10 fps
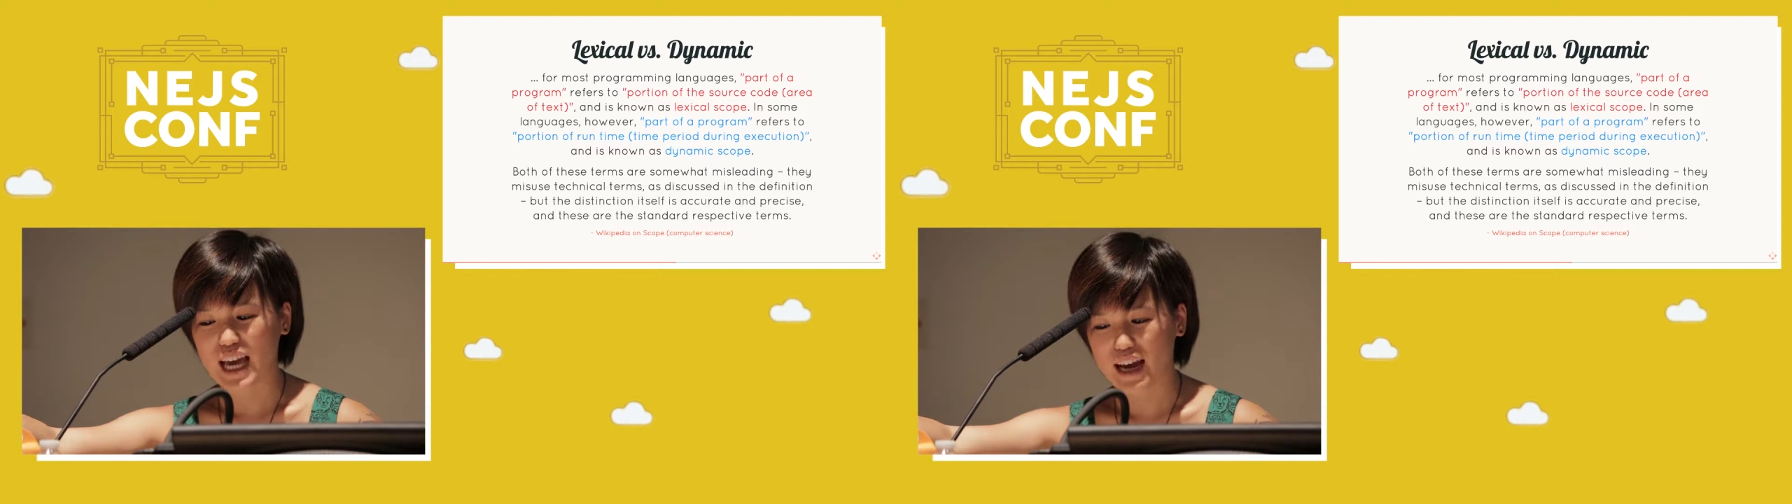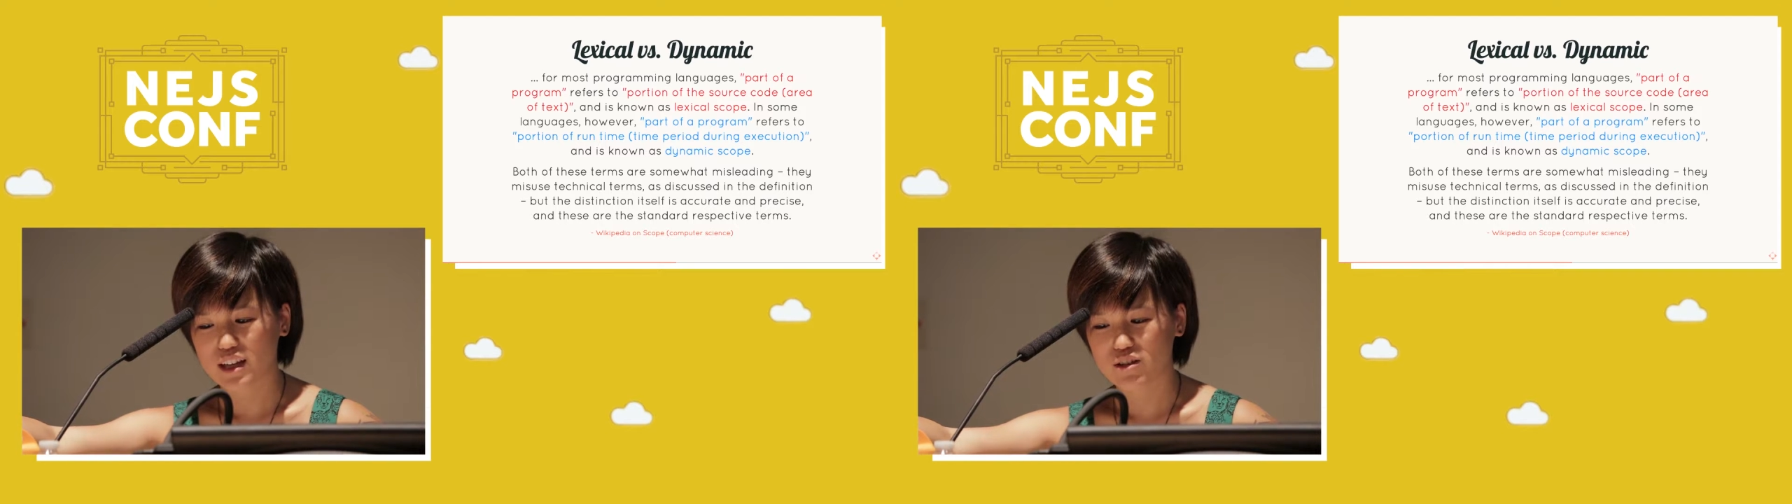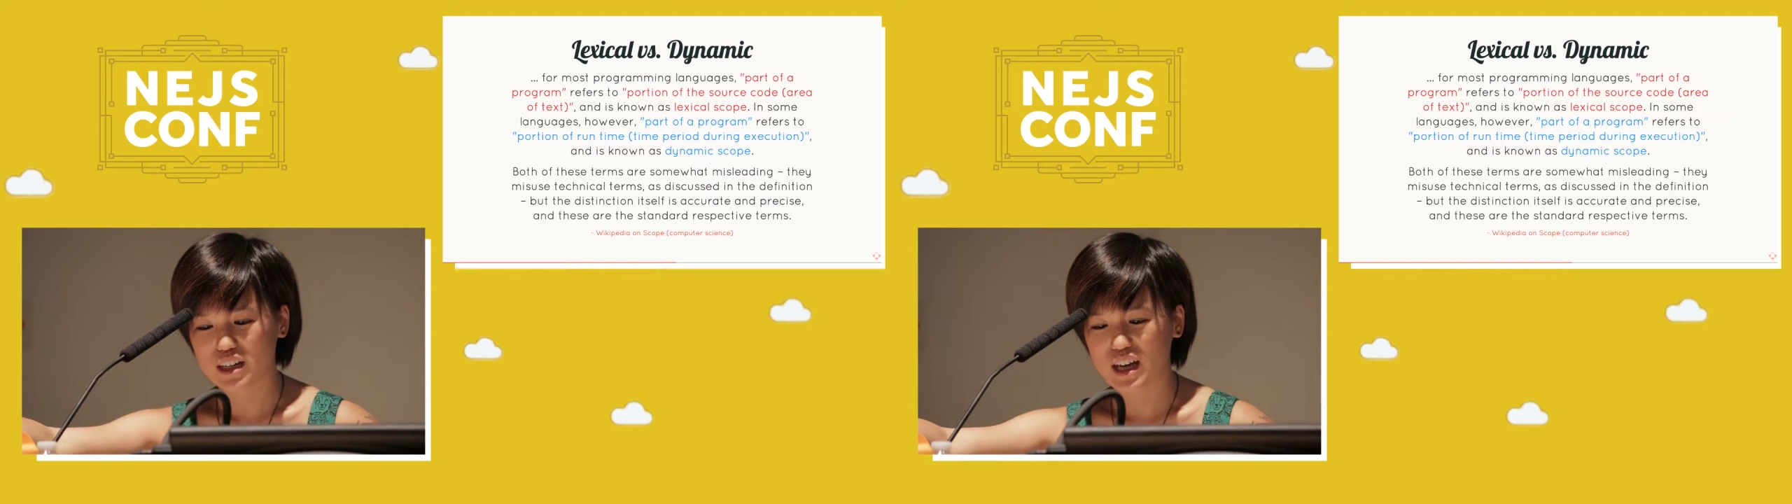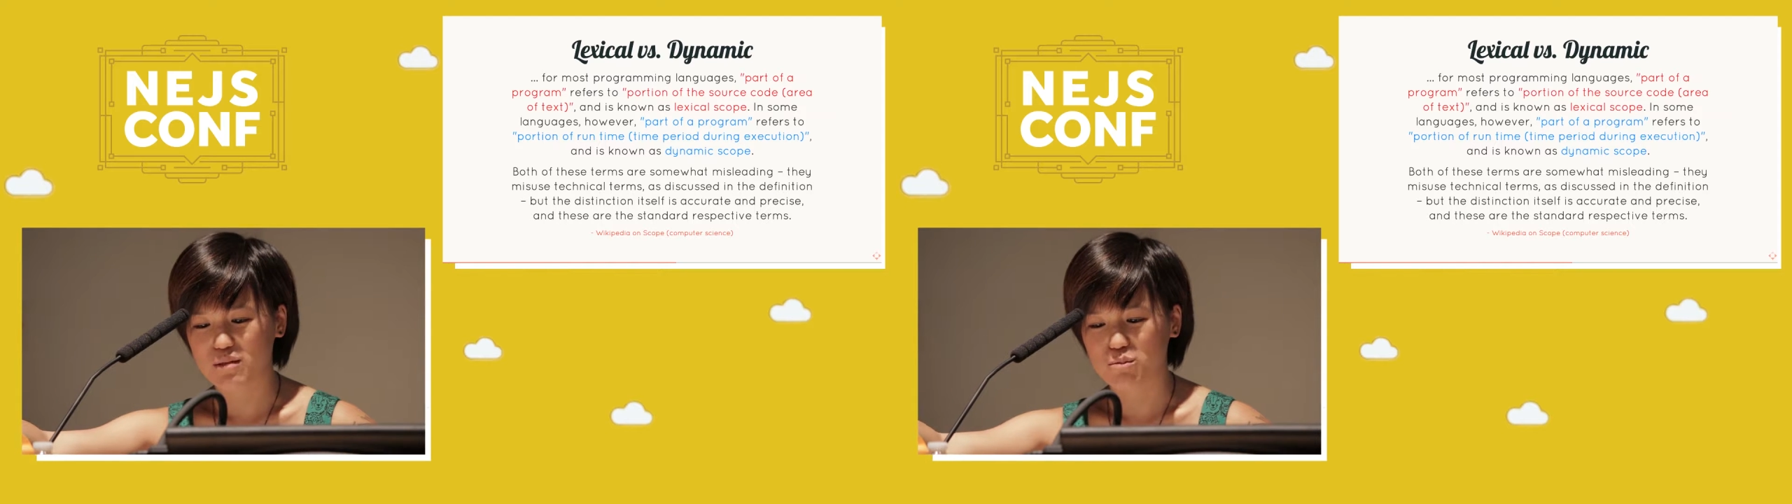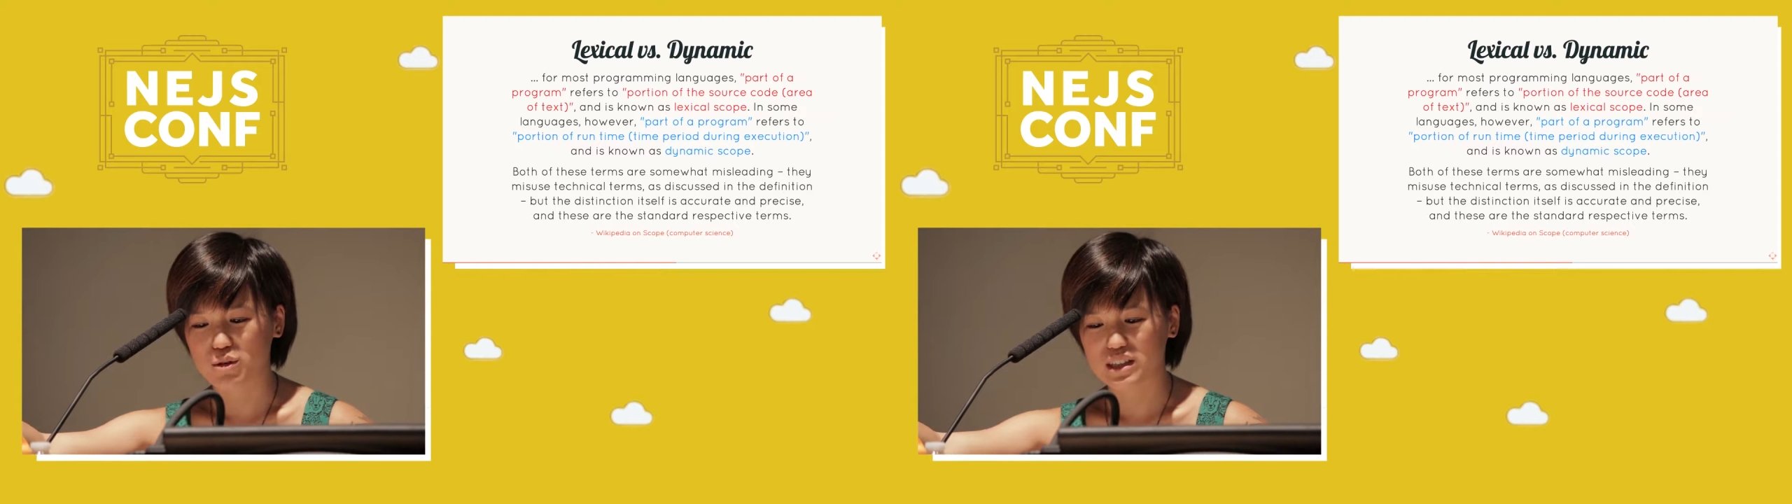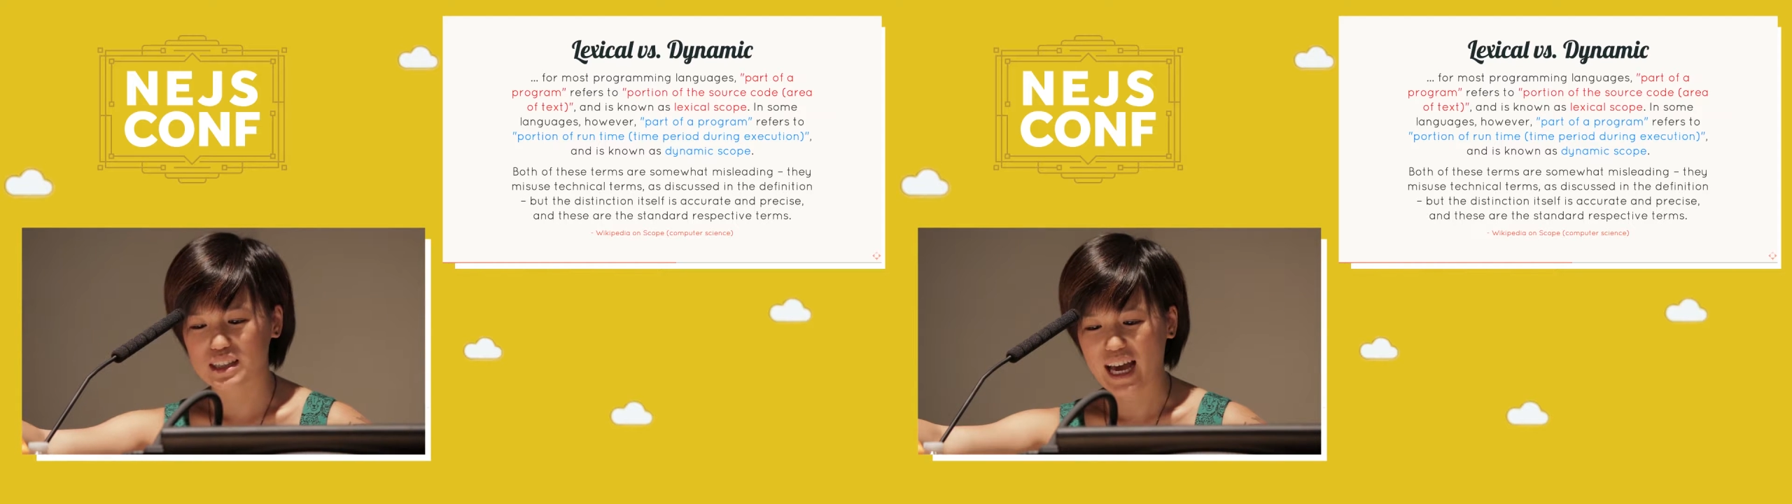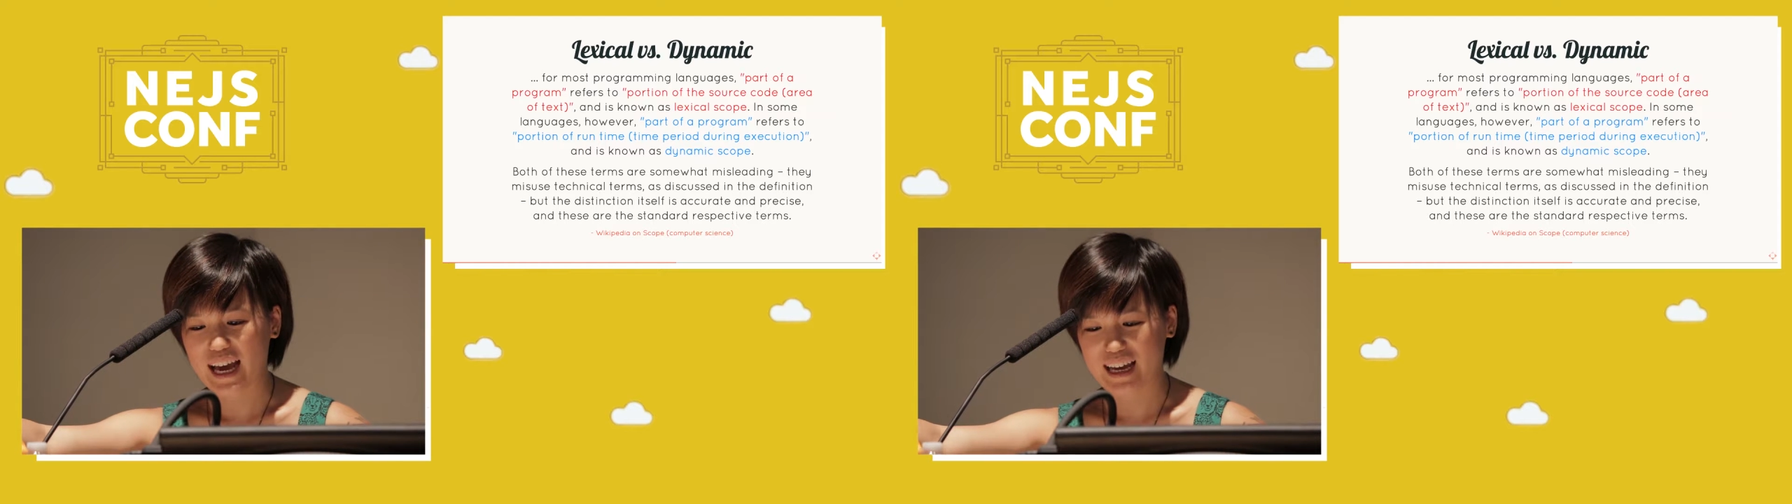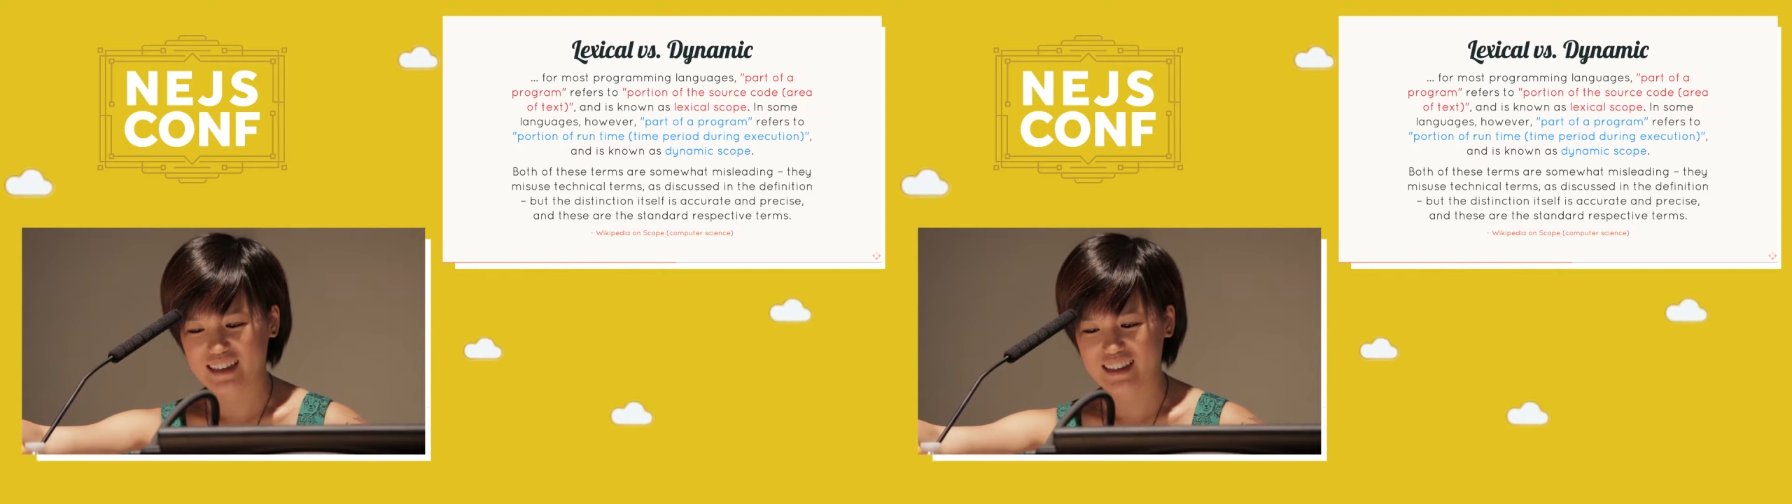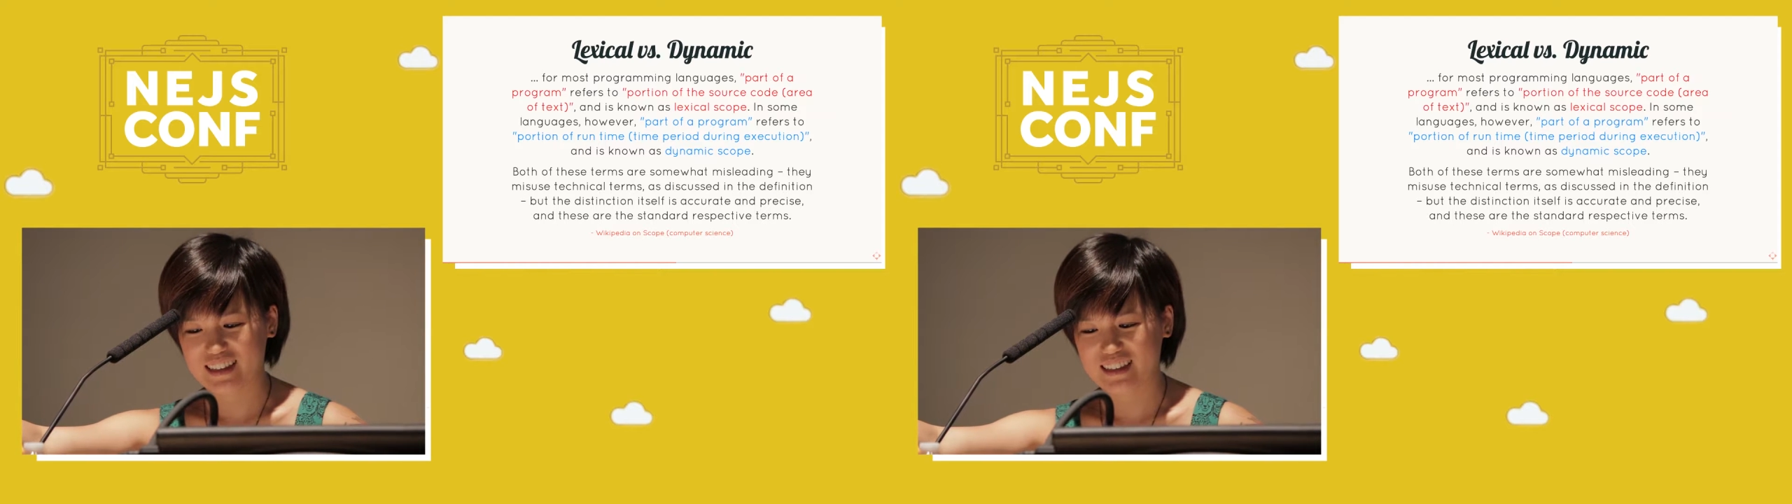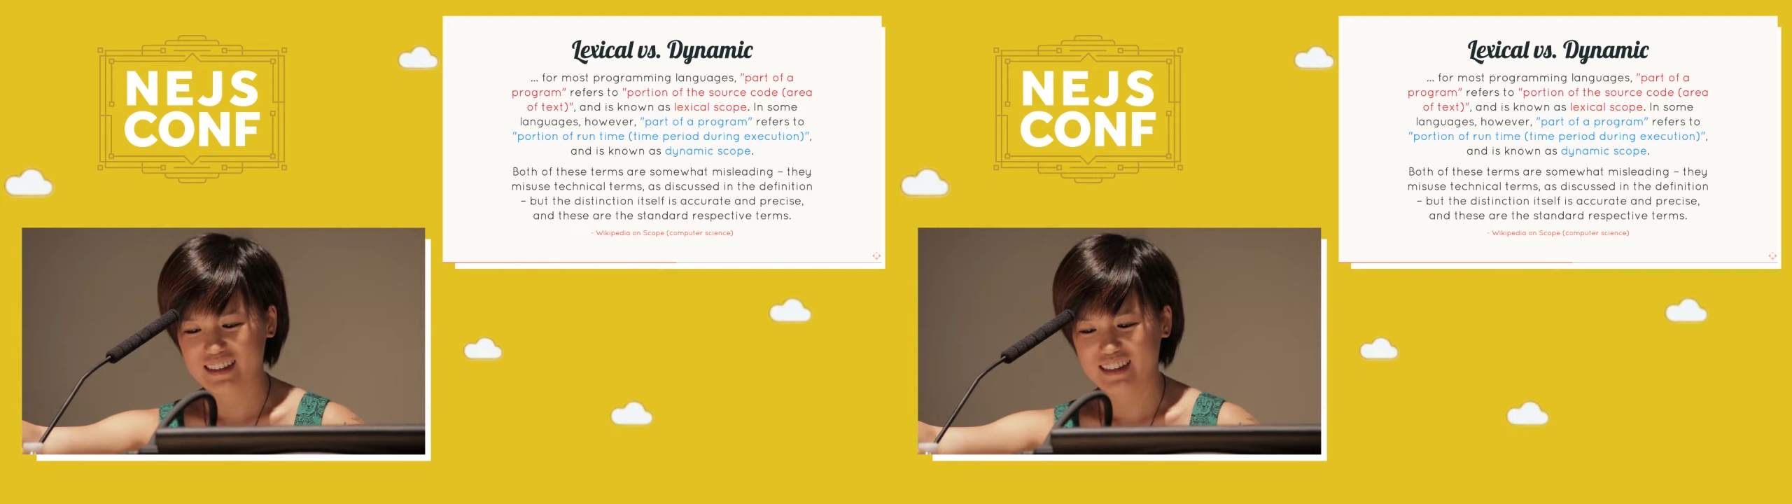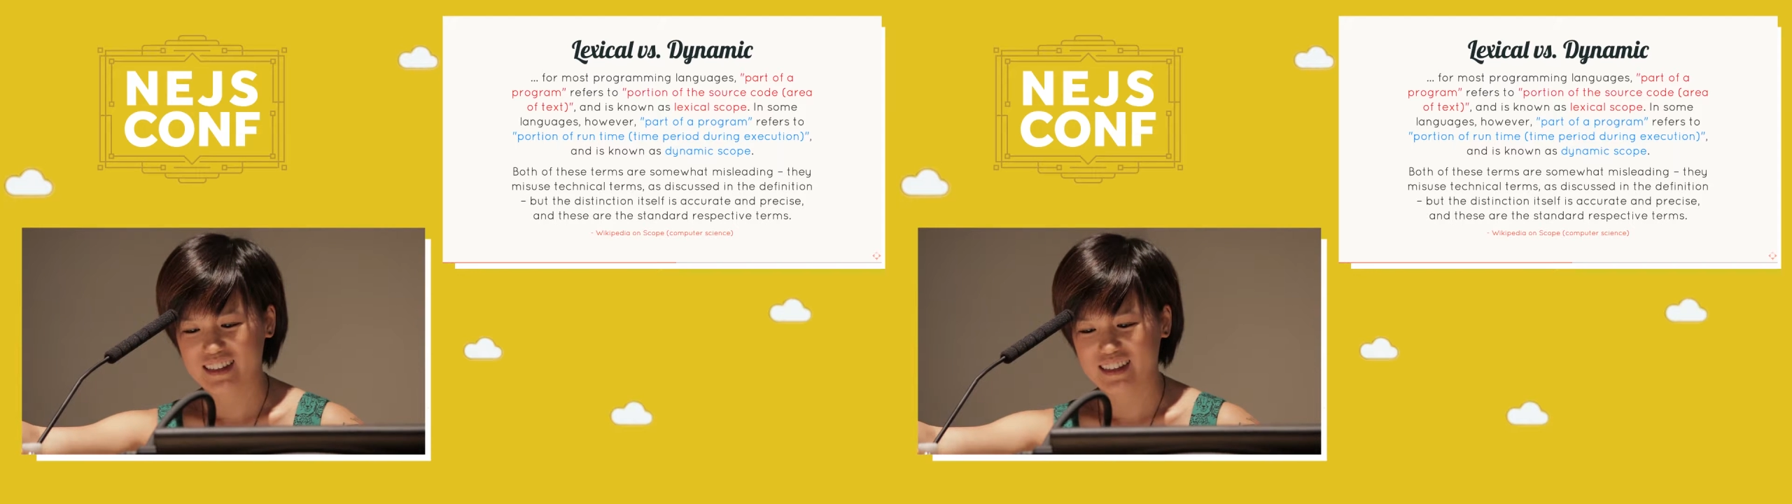accurate and precise.